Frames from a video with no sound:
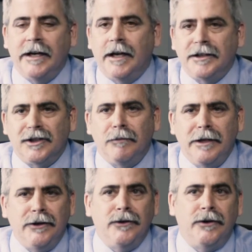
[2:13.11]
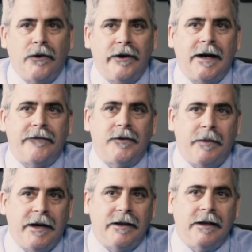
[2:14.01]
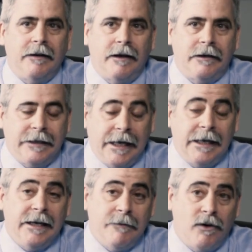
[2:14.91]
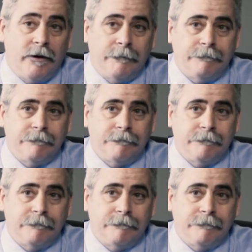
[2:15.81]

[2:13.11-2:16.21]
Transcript: and doesn't mean that you don't have to pay the debt anymore.